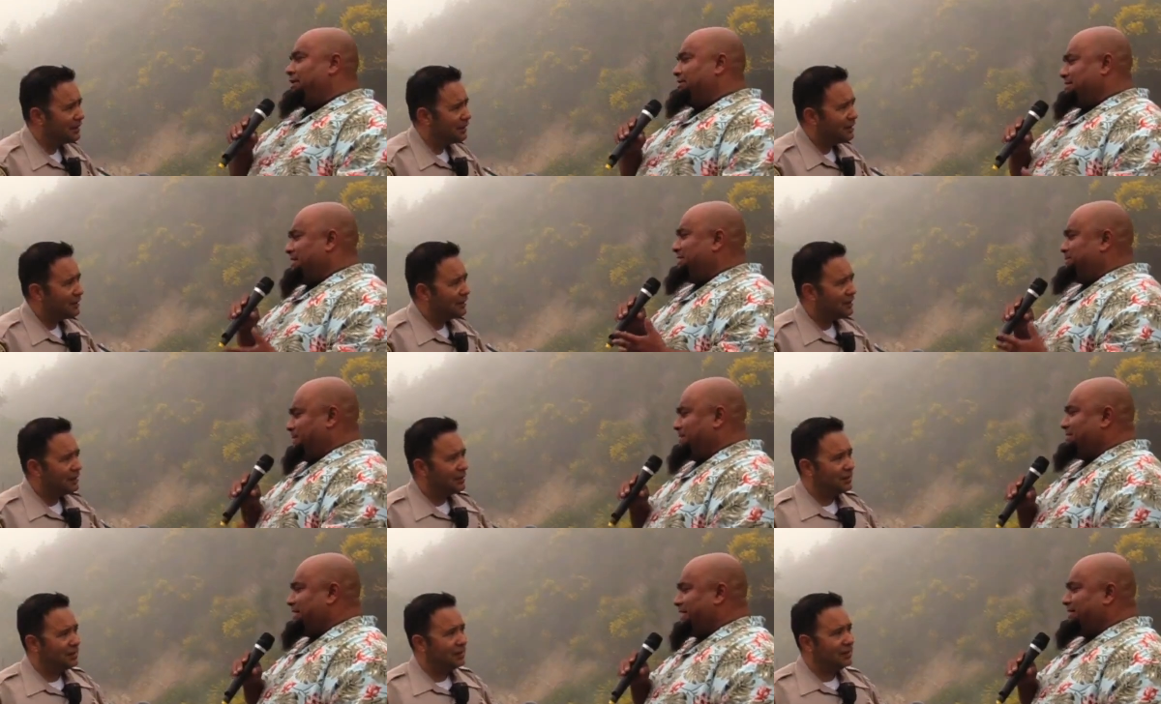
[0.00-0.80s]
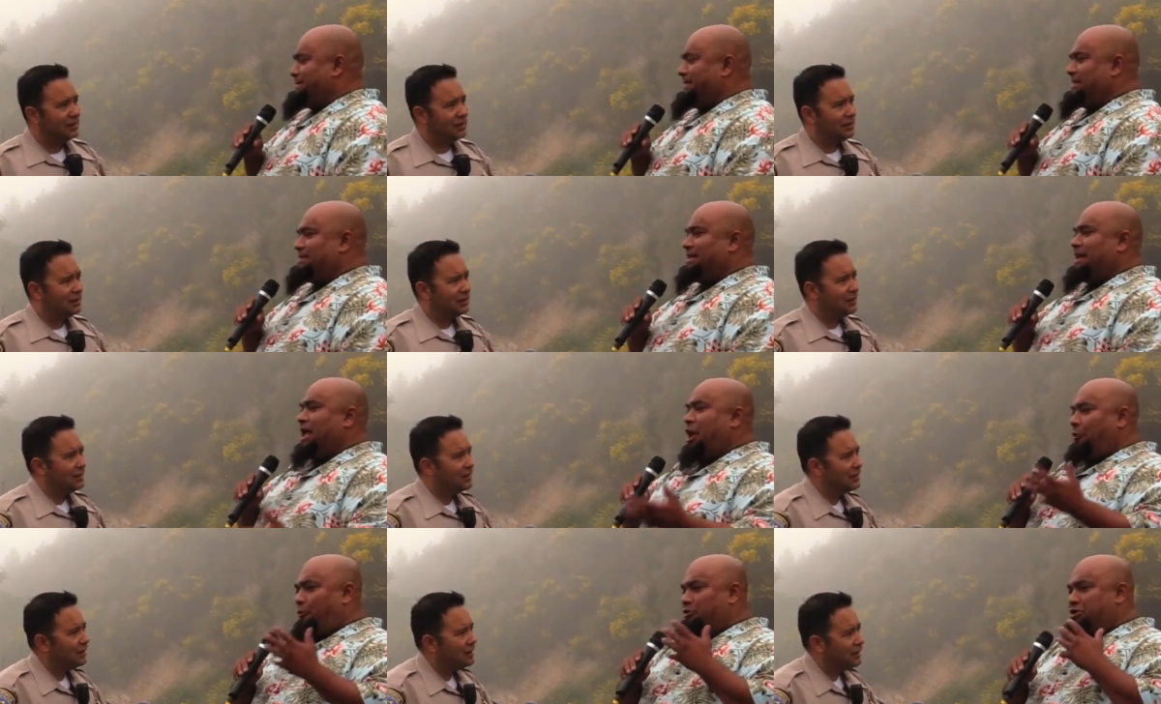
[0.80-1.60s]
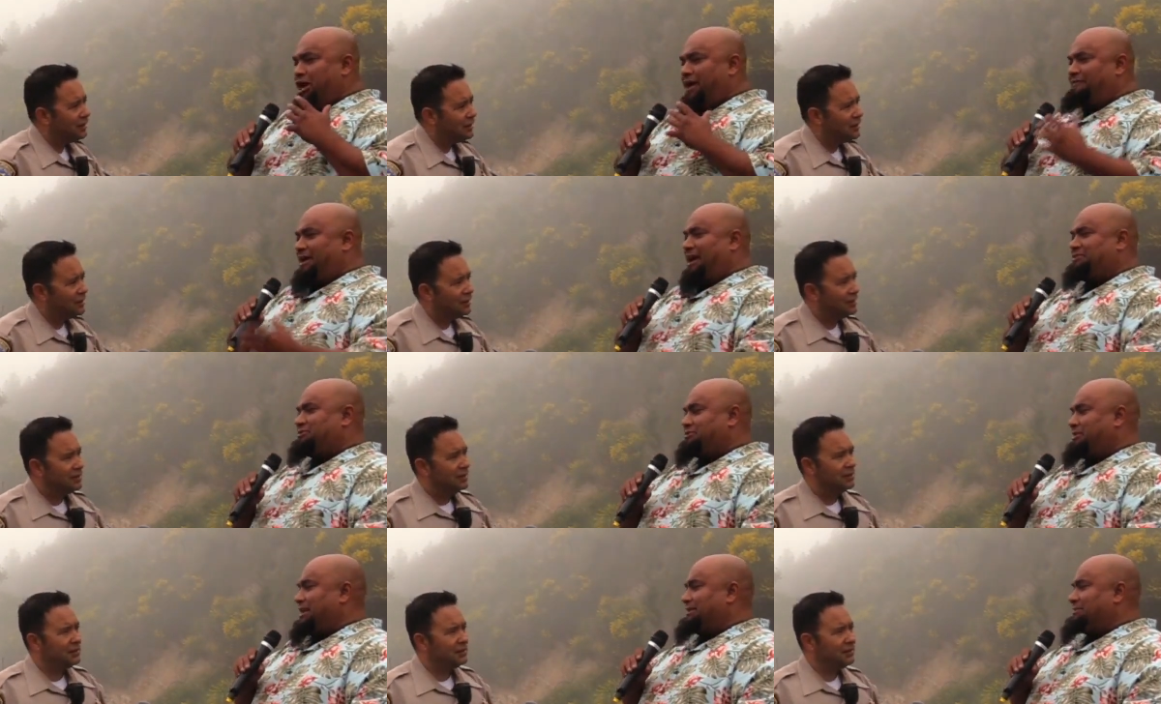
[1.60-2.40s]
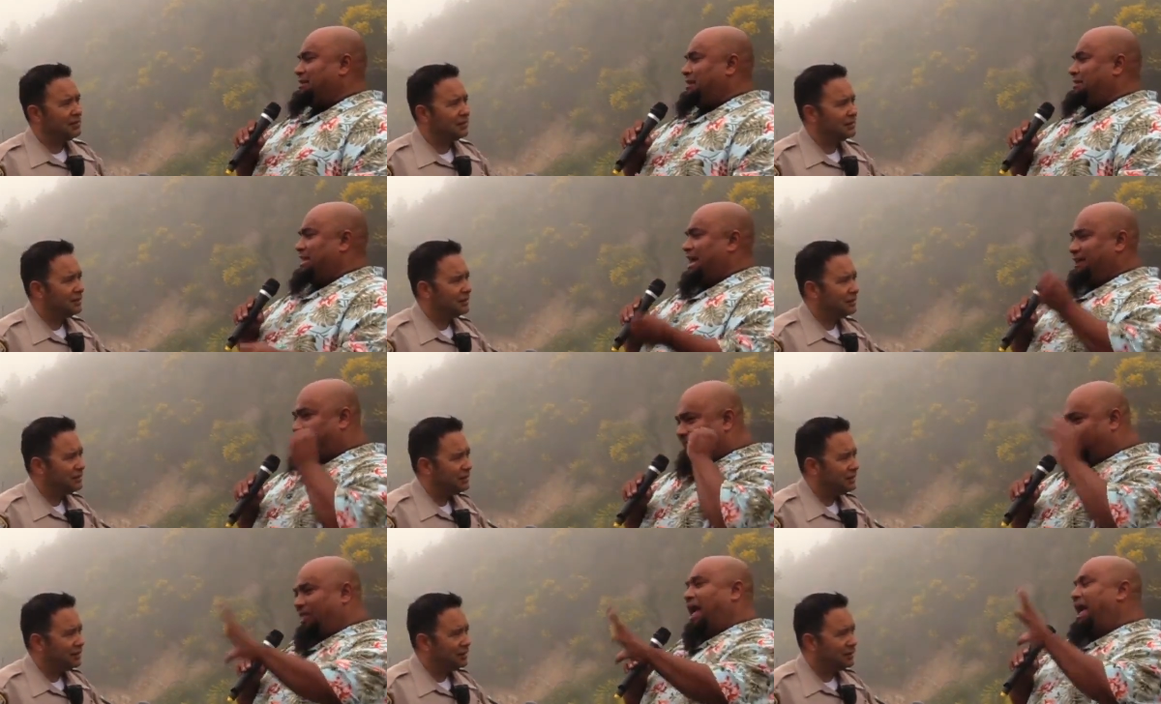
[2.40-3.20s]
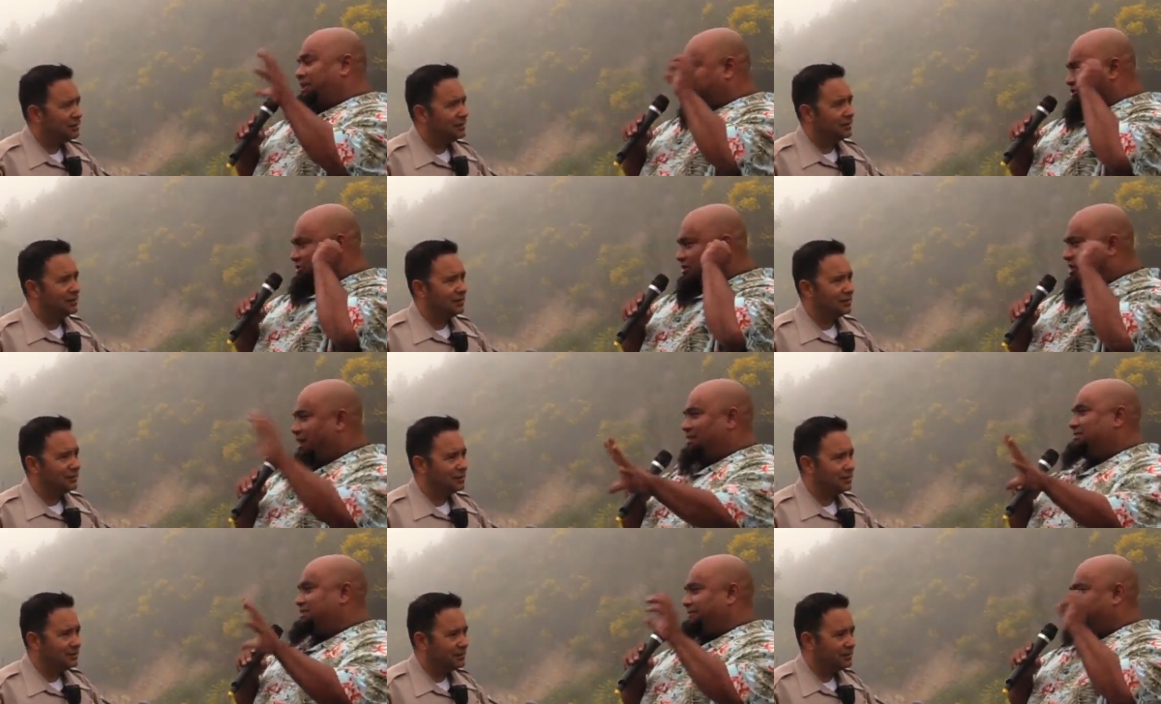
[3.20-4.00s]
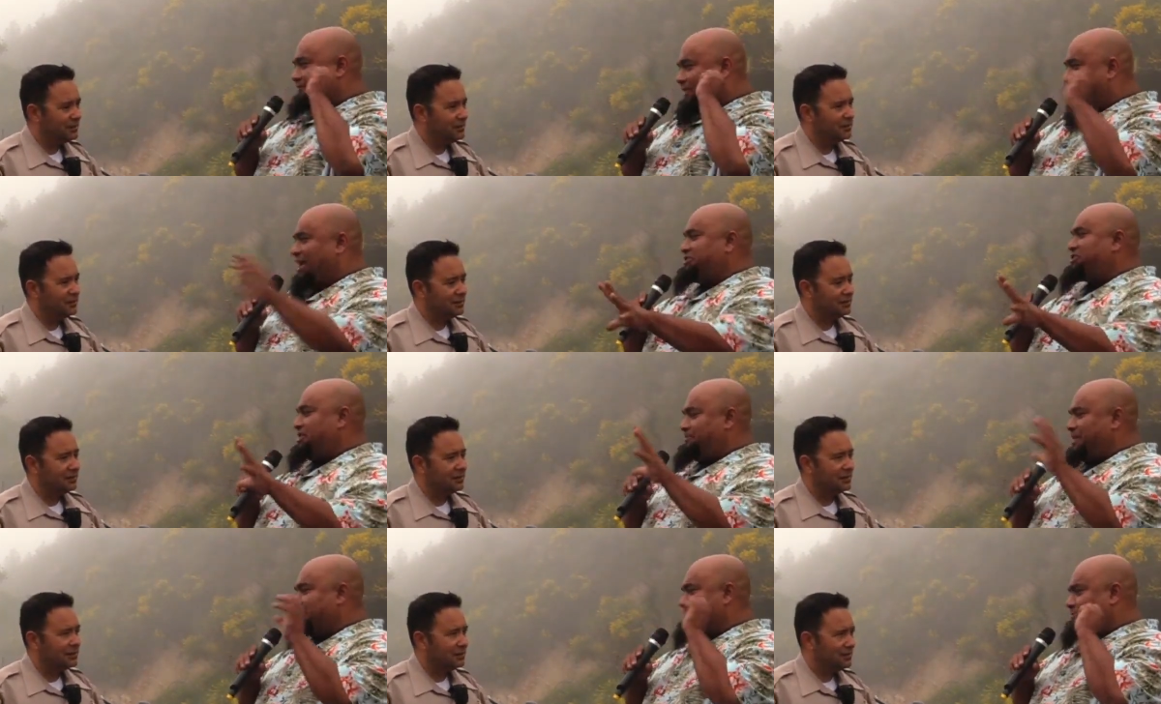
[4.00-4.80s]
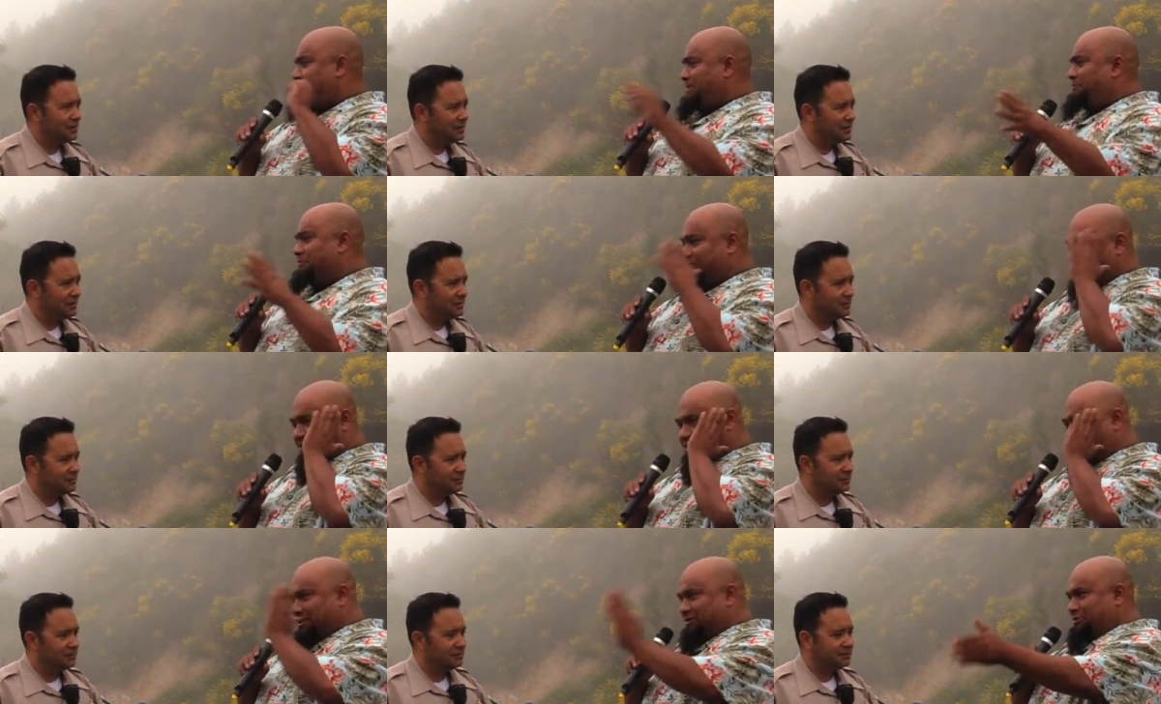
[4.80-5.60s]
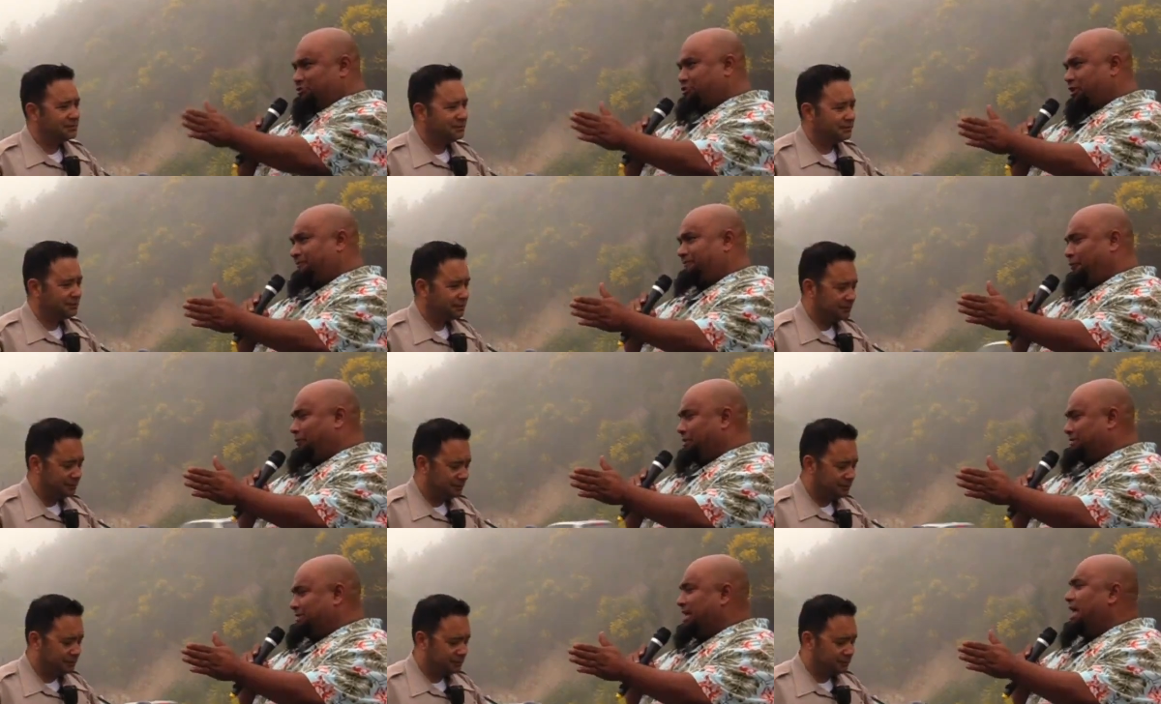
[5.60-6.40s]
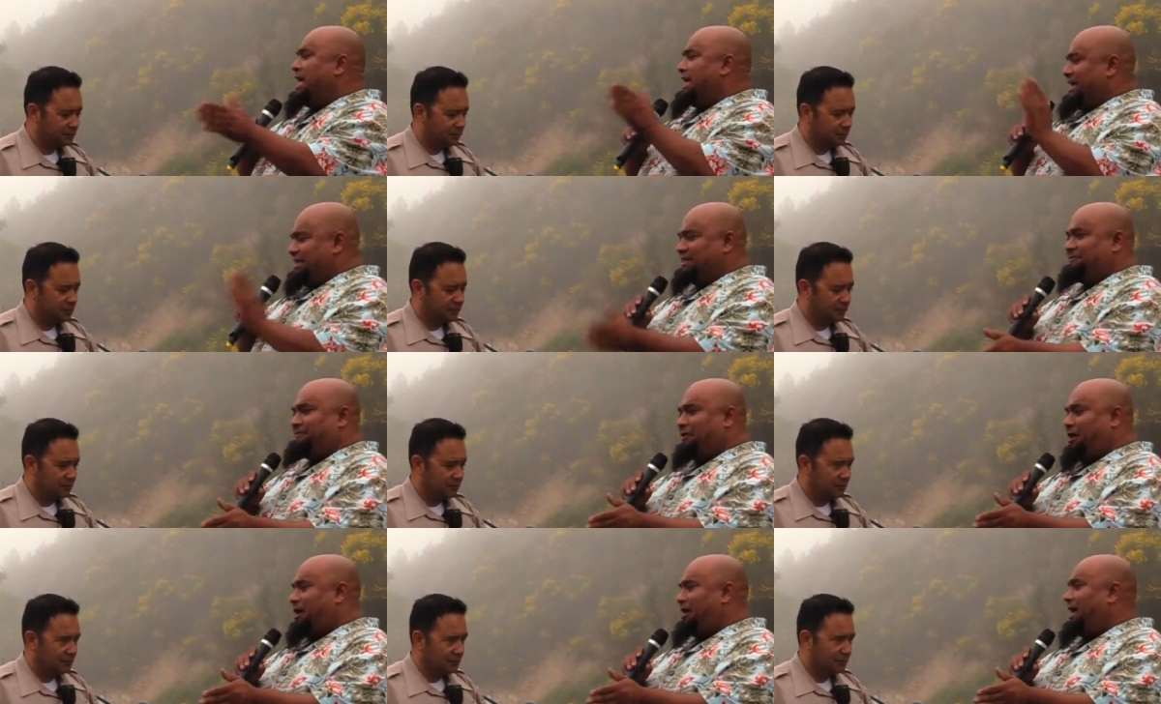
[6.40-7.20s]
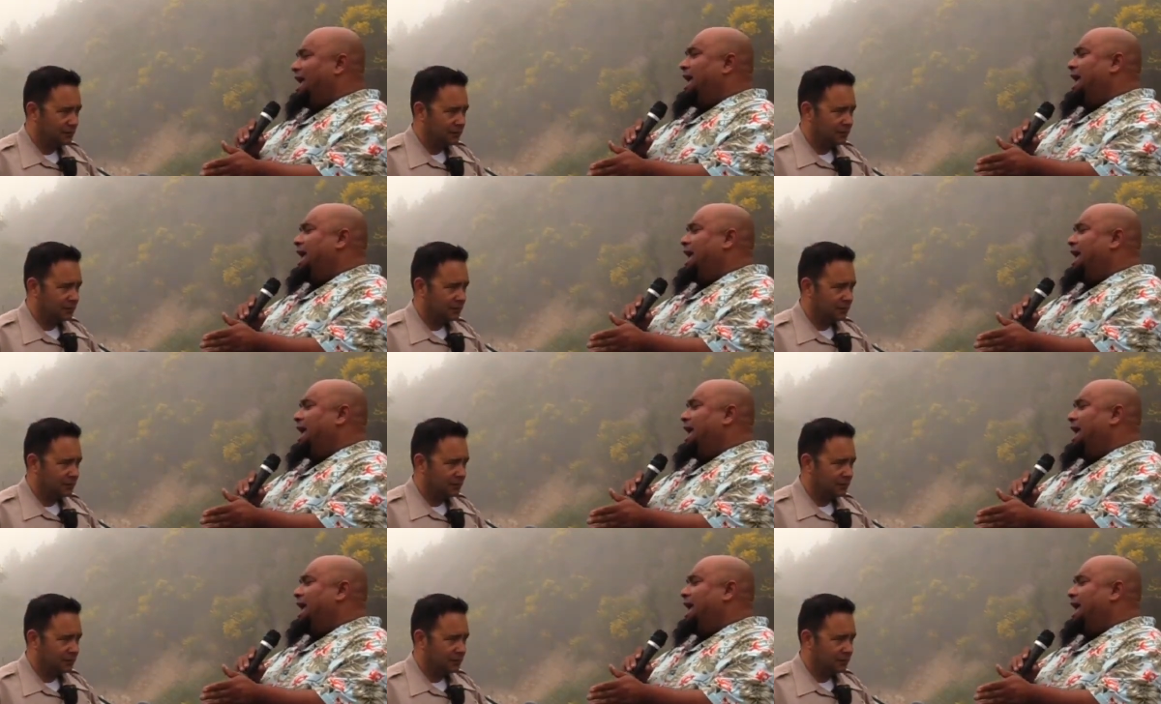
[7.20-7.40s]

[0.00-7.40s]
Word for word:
Speaker 1: is that's been said to me that when you have hazard lights on, that flash, the constant flash, can mess with people's vision as they're trying to focus in the fog,